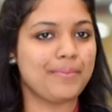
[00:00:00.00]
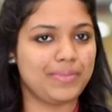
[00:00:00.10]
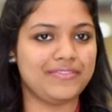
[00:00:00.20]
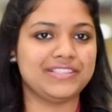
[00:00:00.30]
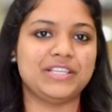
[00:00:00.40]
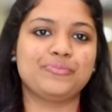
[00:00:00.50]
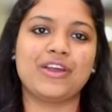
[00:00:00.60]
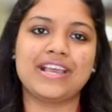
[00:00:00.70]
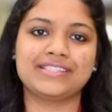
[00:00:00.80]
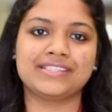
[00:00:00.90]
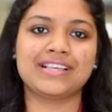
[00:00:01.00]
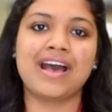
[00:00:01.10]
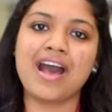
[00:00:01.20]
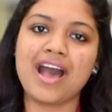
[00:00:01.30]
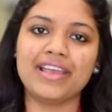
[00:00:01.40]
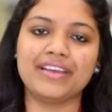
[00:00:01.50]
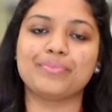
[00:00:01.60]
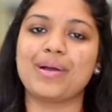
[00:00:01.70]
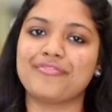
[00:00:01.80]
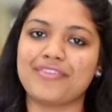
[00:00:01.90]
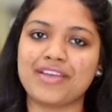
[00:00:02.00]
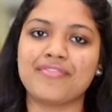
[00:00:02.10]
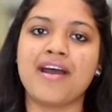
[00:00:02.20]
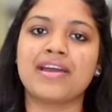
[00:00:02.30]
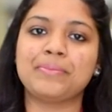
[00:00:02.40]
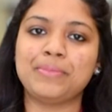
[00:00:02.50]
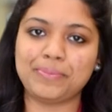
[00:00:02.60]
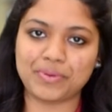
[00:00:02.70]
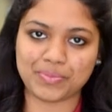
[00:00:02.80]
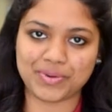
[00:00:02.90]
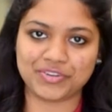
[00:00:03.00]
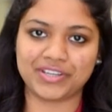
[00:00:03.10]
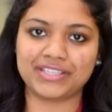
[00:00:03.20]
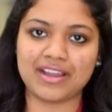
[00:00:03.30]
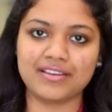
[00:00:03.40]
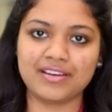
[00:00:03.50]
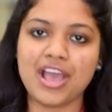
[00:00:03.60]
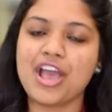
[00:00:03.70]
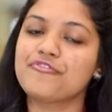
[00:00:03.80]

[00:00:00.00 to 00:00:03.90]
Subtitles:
PVC prices are higher by 5 RMB per metric ton